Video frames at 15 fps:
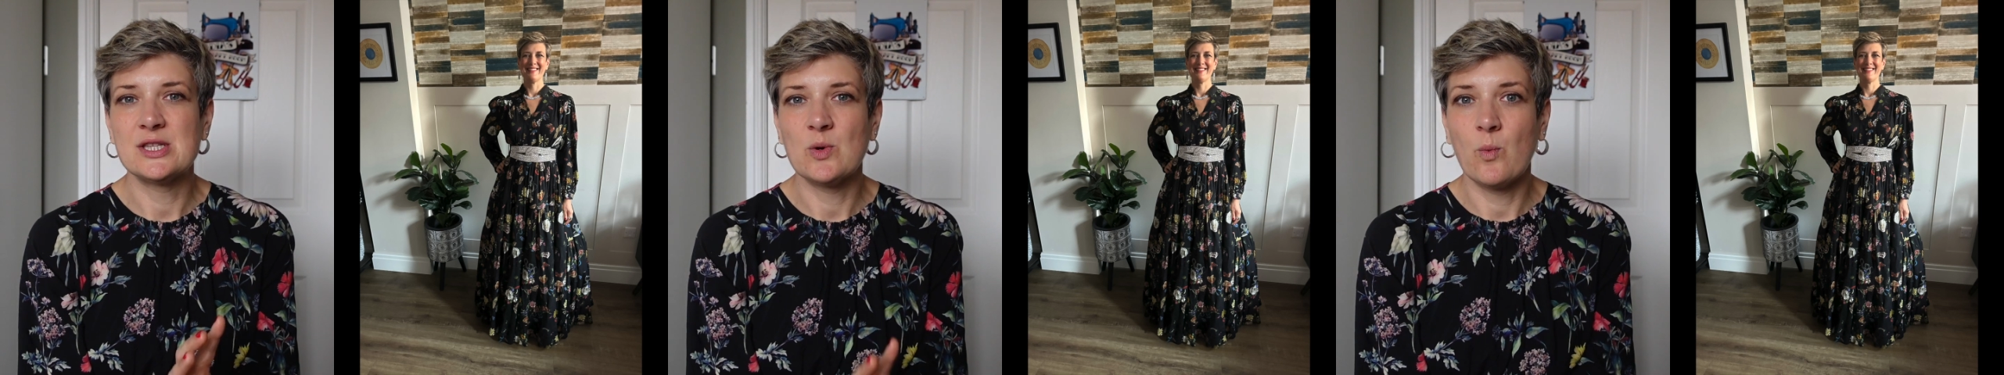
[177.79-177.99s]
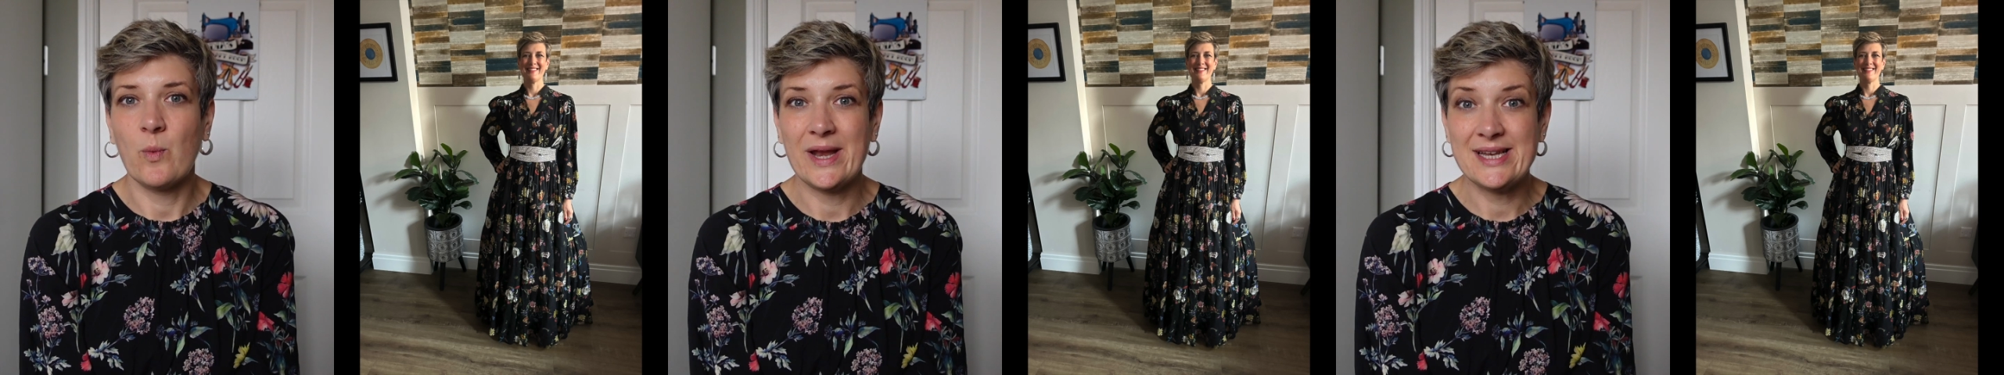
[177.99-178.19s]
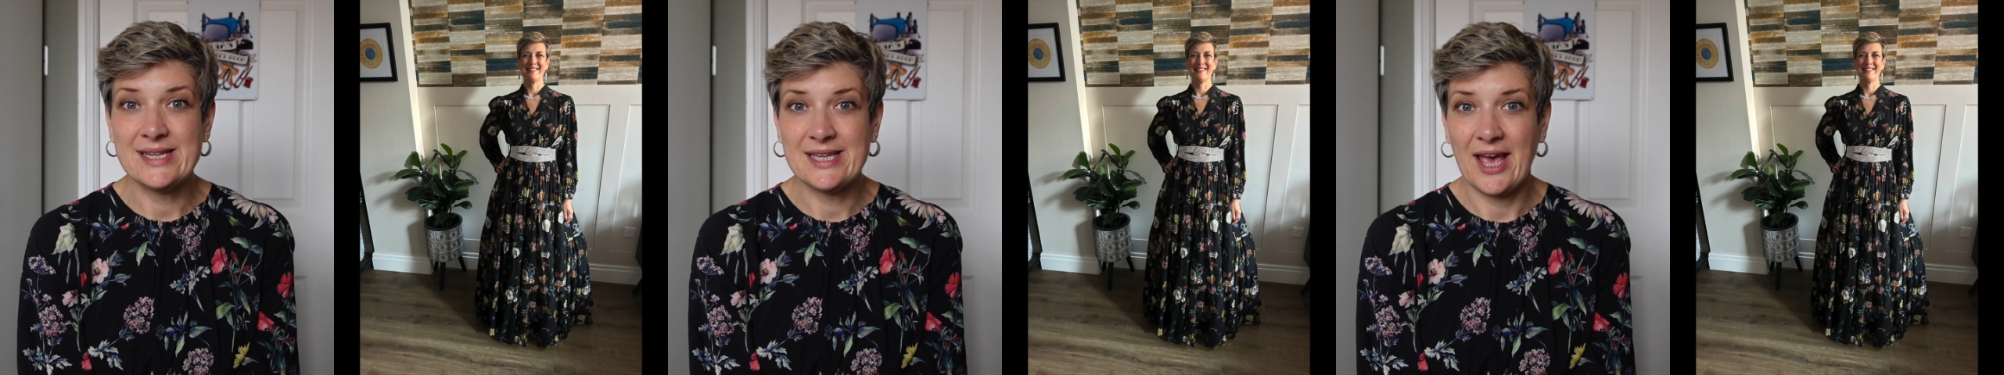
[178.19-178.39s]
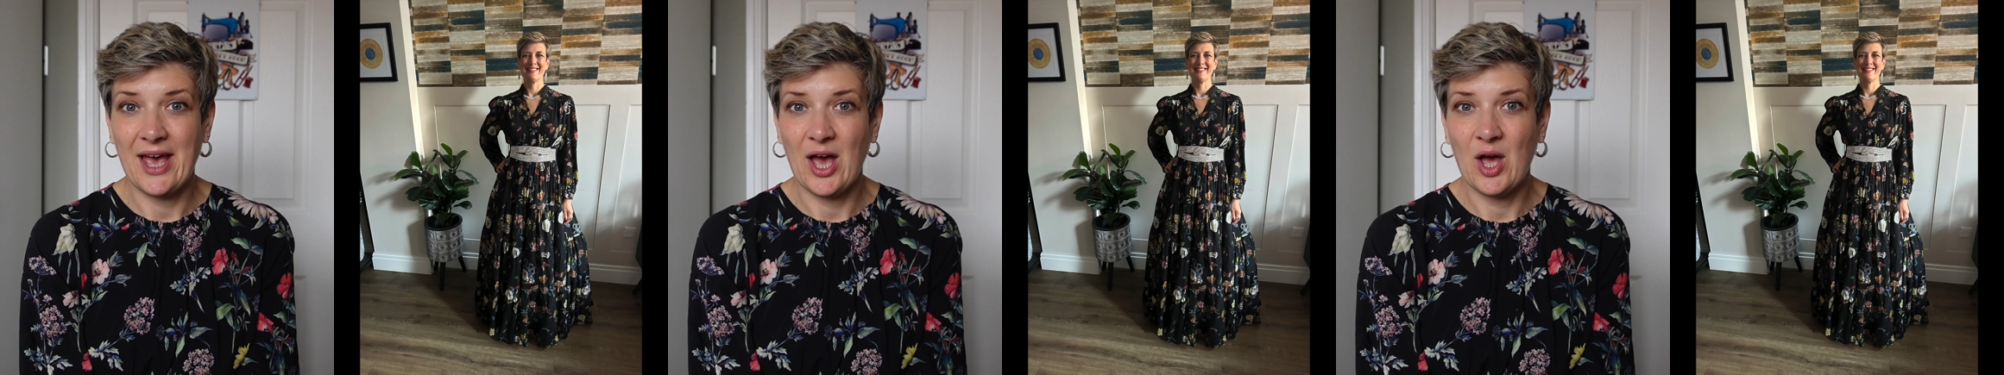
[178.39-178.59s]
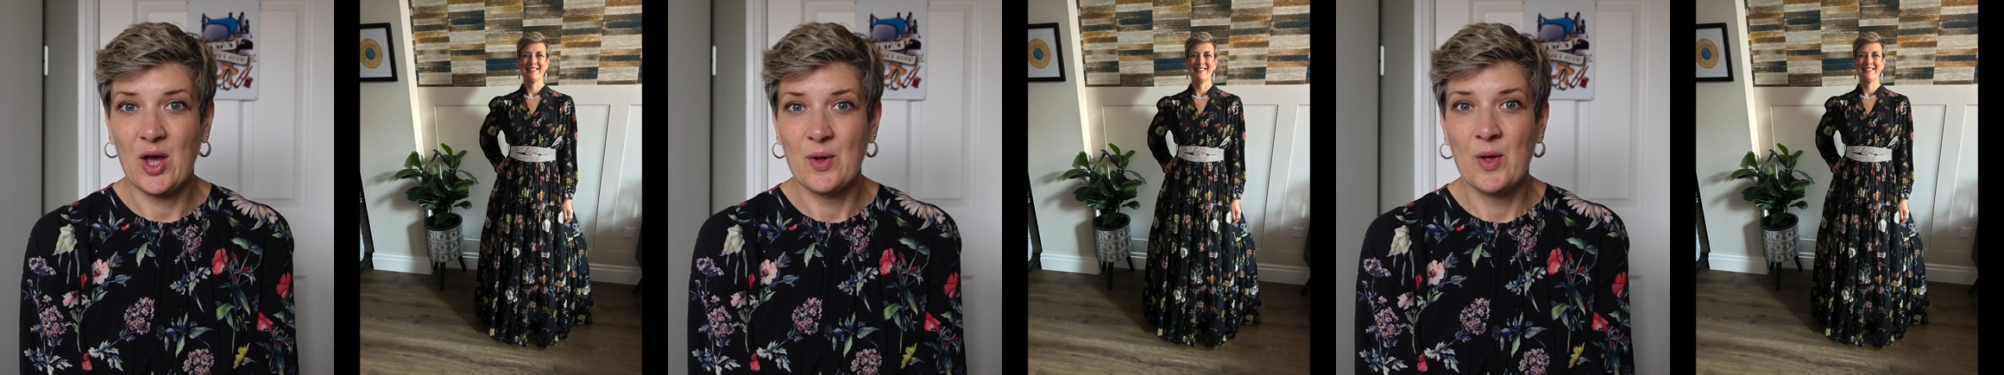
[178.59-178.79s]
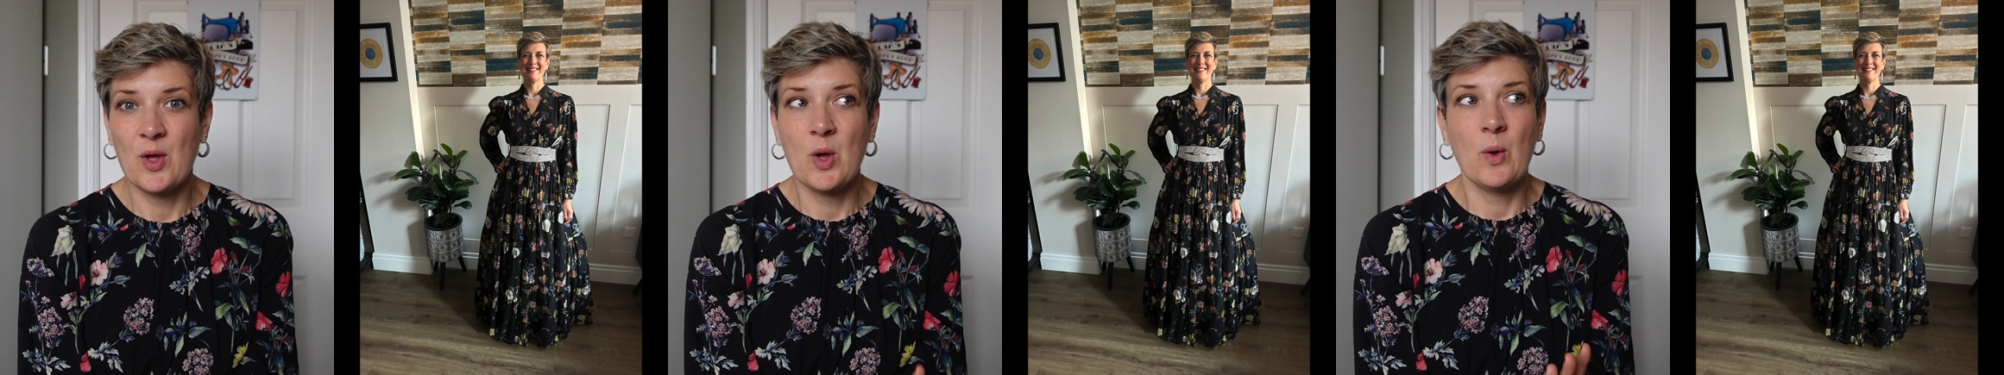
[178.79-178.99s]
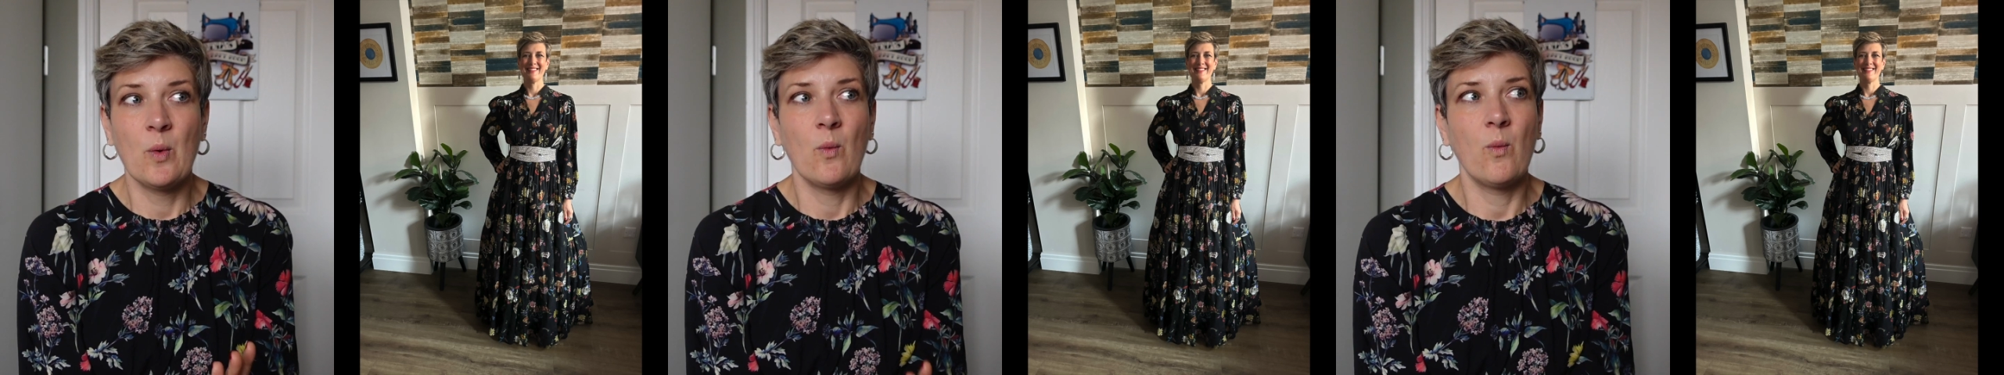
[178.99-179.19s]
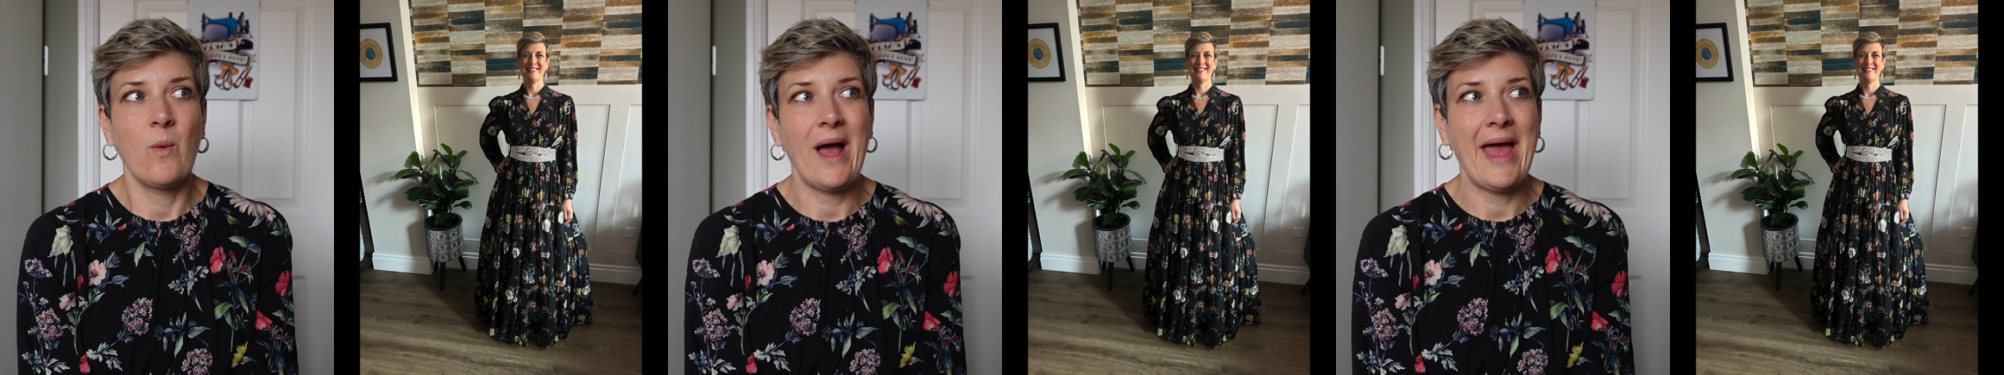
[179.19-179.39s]
the winter
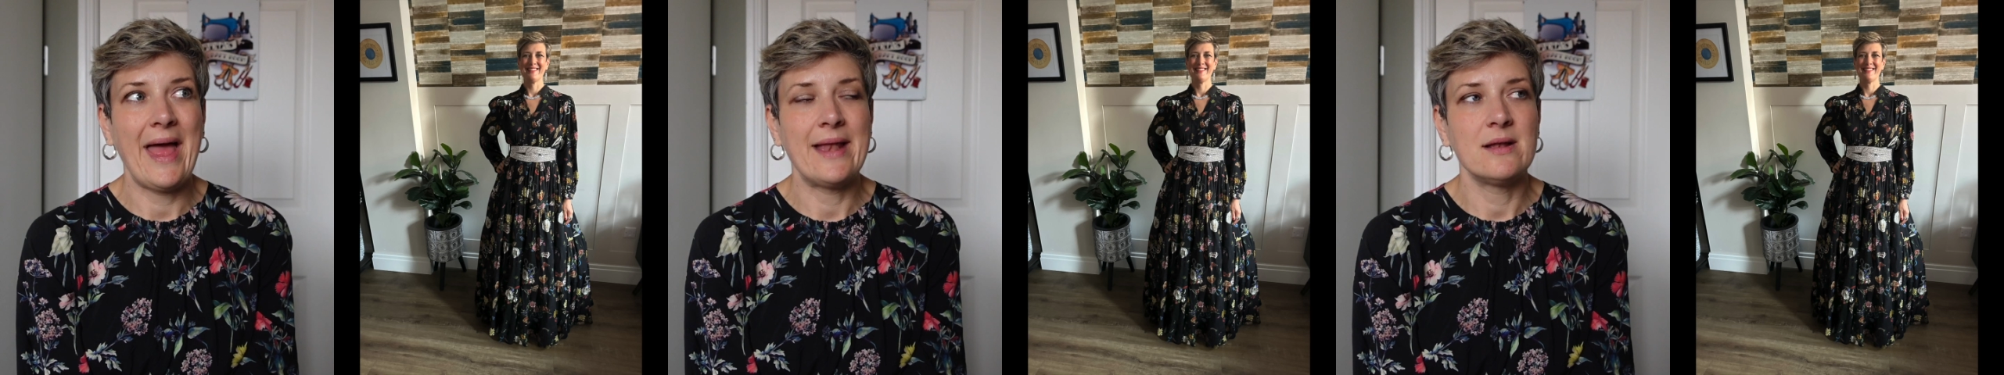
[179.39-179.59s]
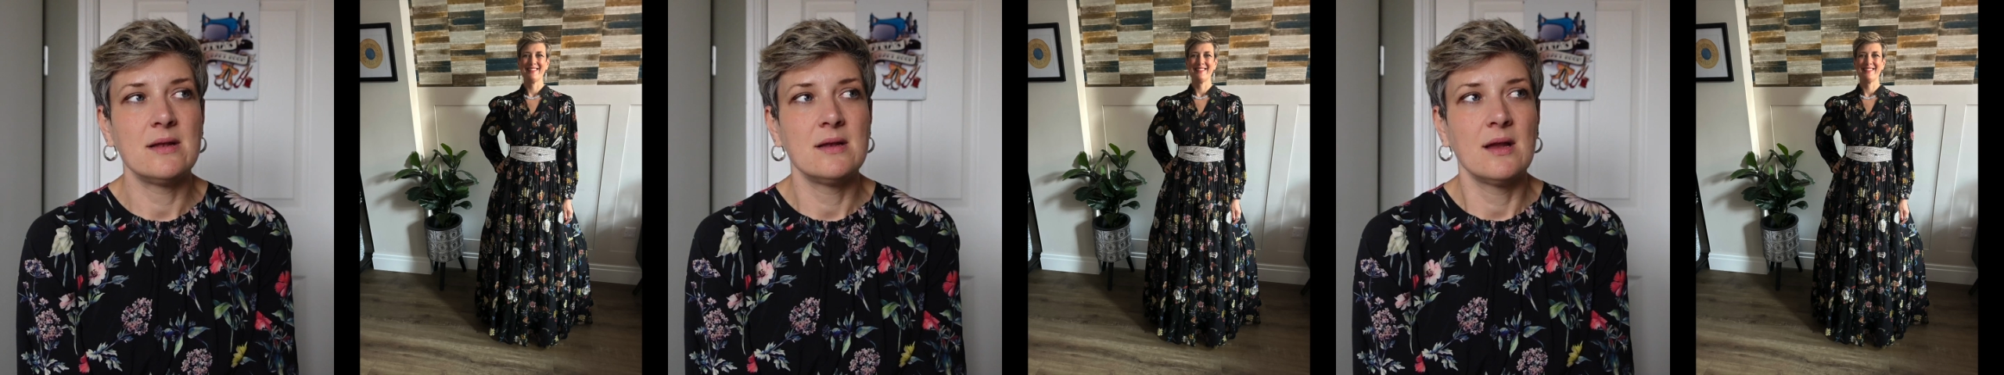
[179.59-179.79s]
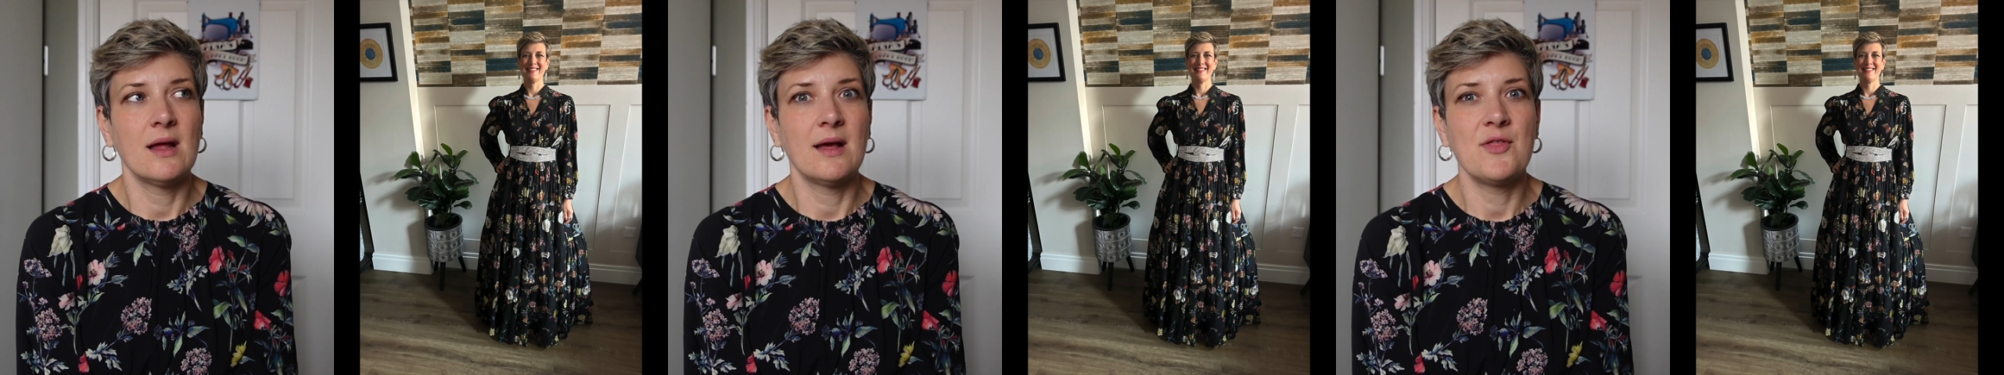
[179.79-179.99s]
when,